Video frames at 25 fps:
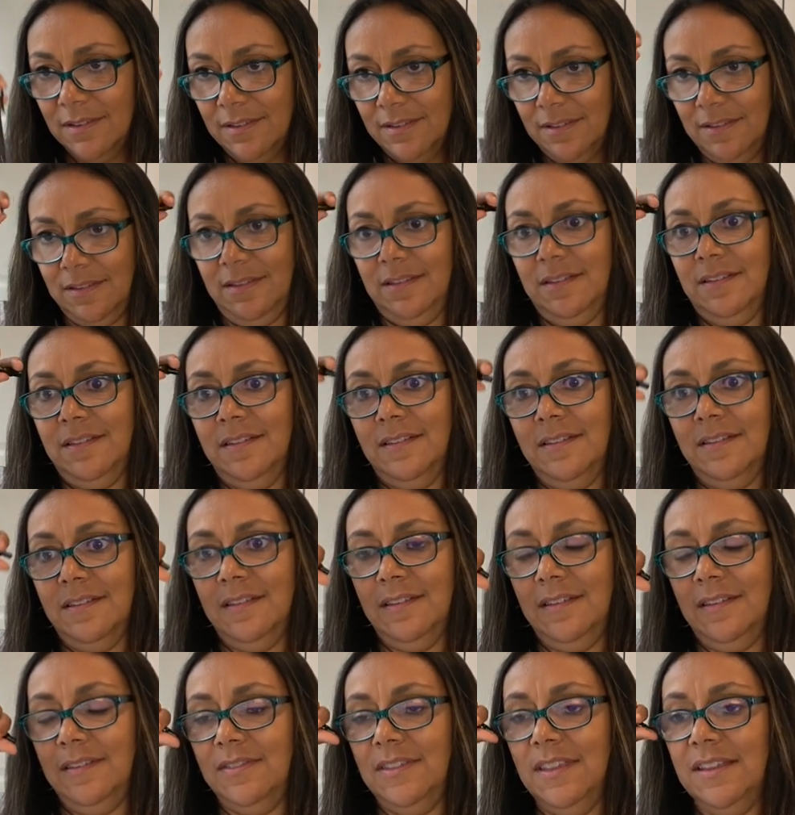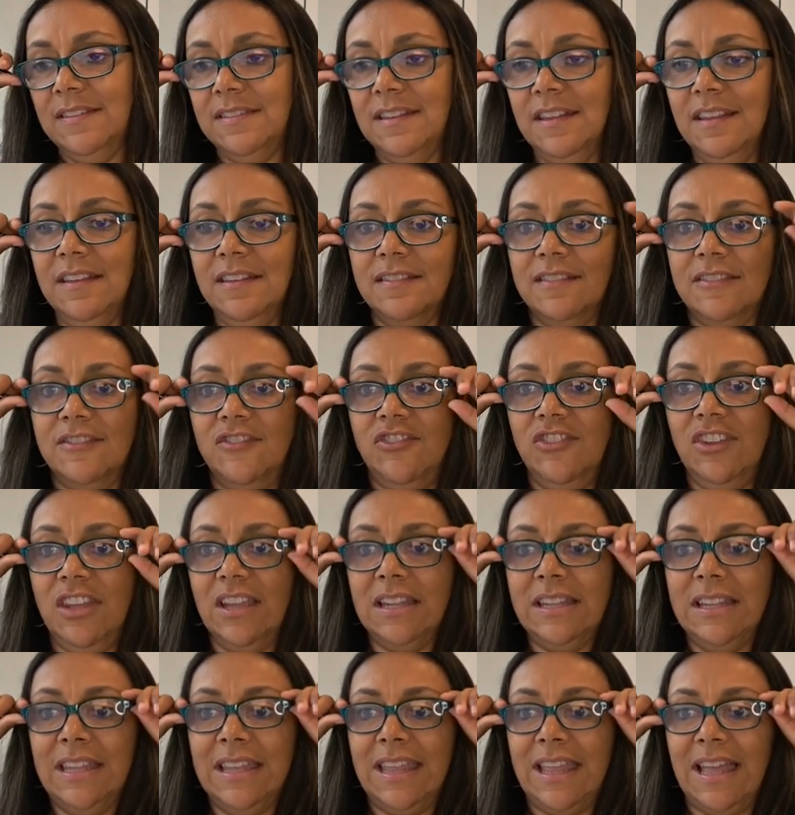This is
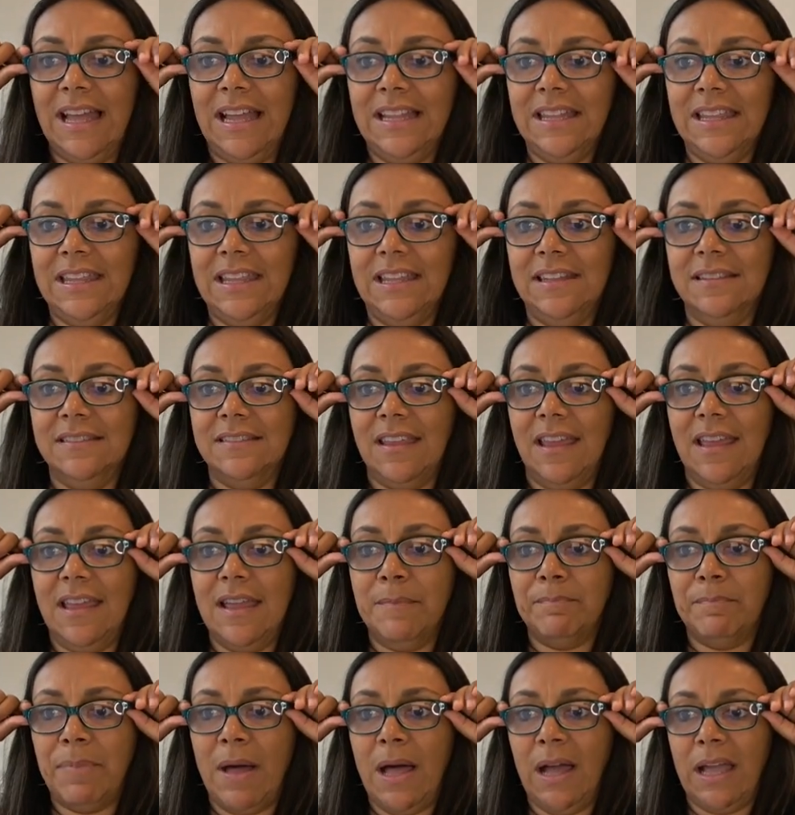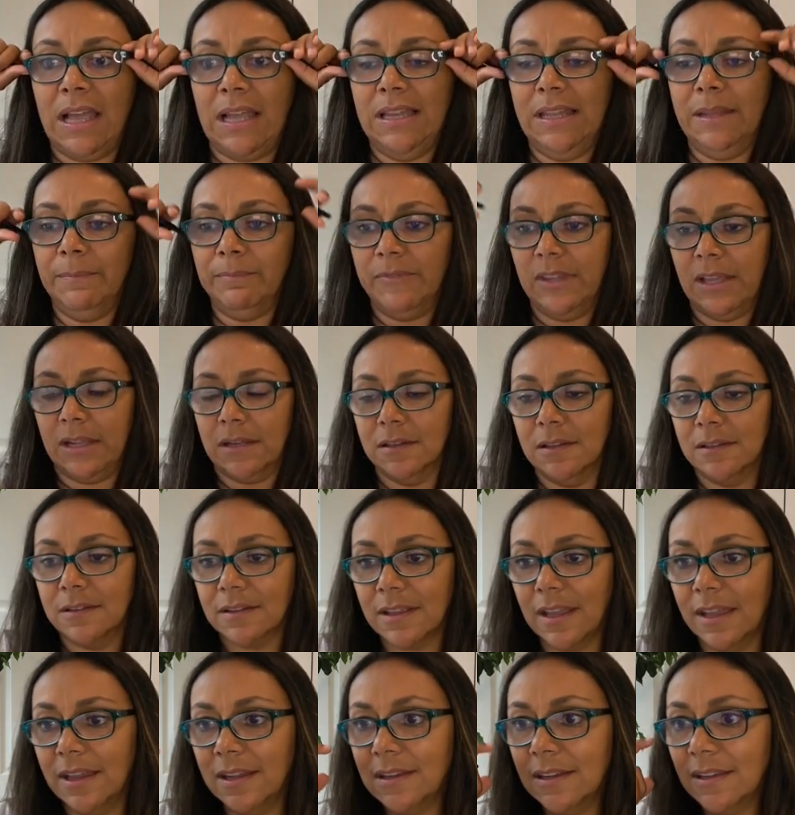Jiggly Caliente apocalyptic
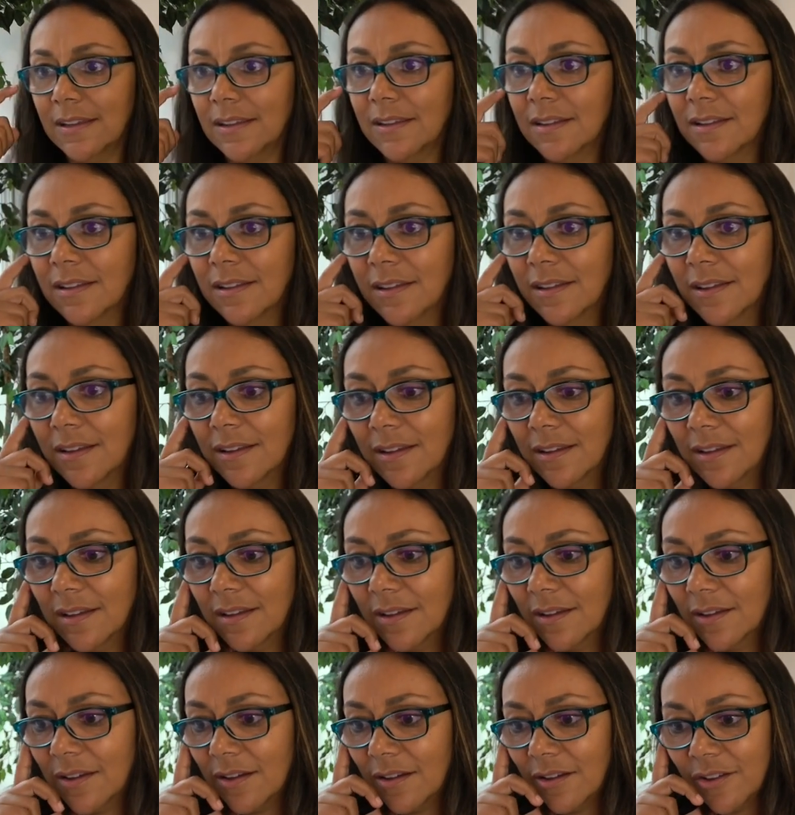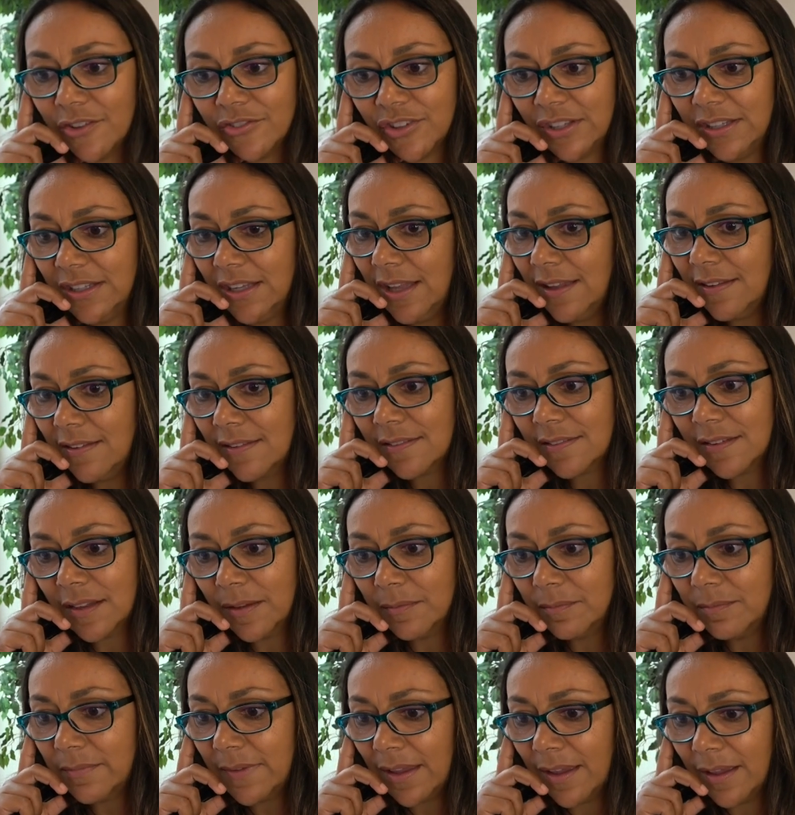look, ain't it? All she needs is
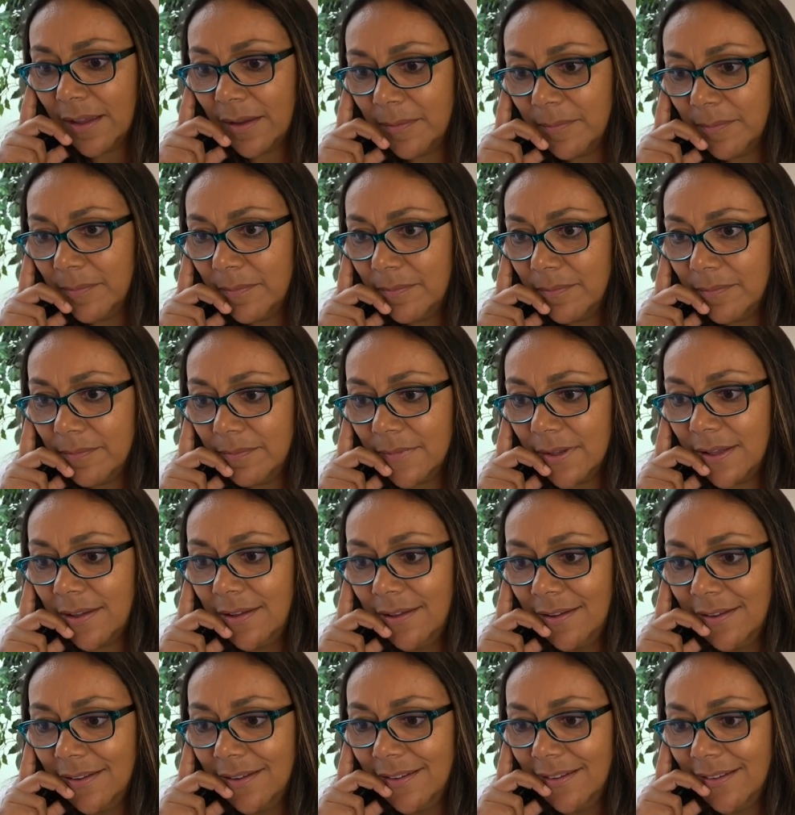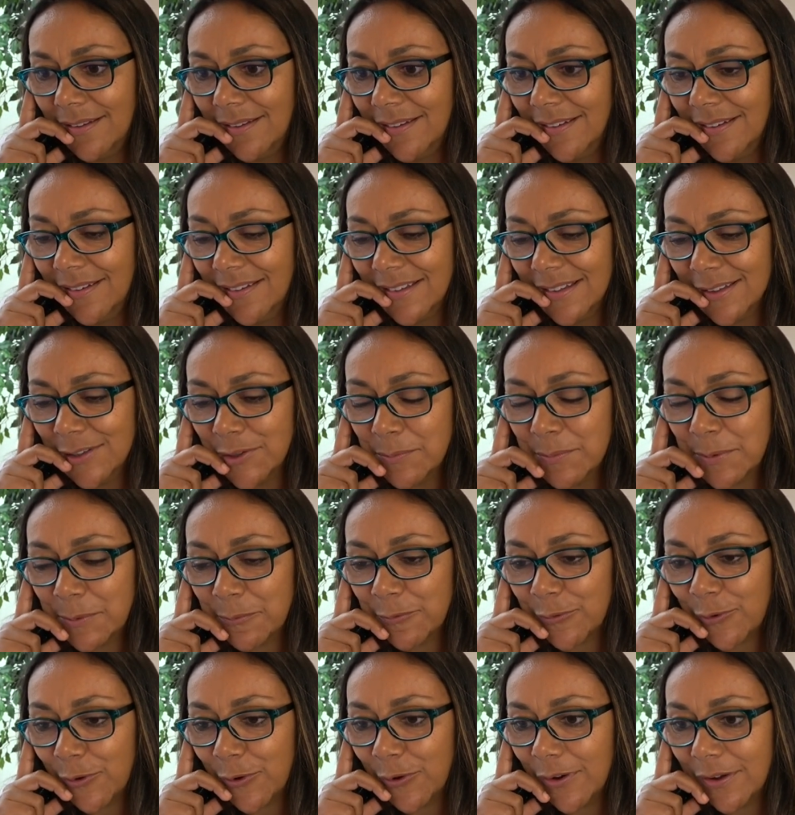some damn
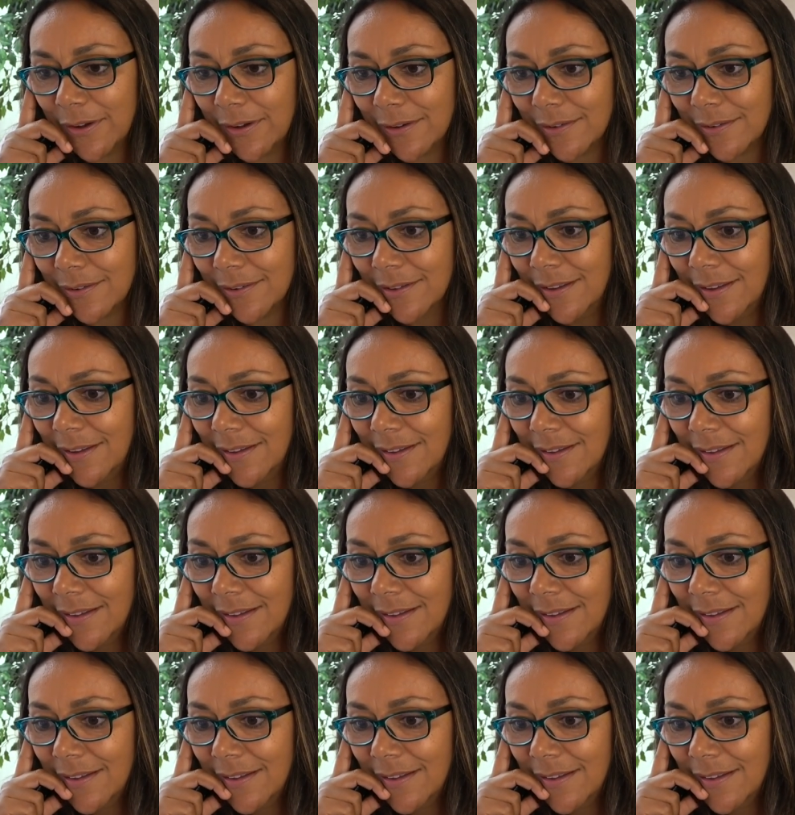aluminum foil.